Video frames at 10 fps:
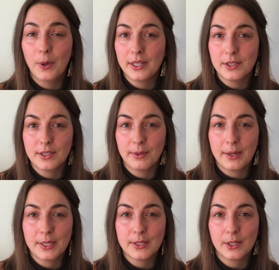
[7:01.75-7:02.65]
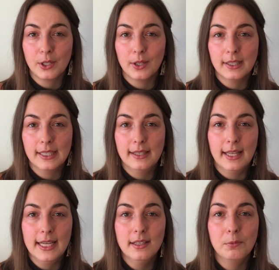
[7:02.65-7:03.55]
your surroundings are currently
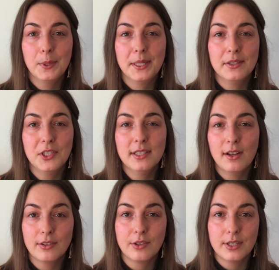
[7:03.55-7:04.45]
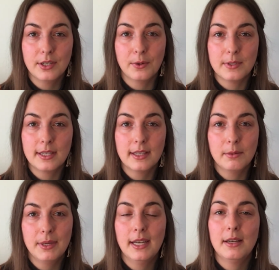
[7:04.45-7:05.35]
like will just alter the tones a little
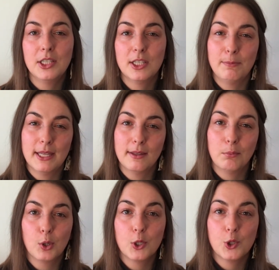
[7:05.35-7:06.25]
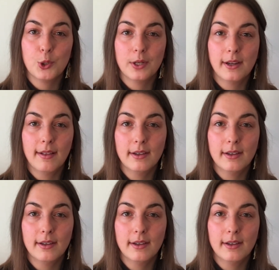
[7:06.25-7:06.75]
bit and just make them more true to color.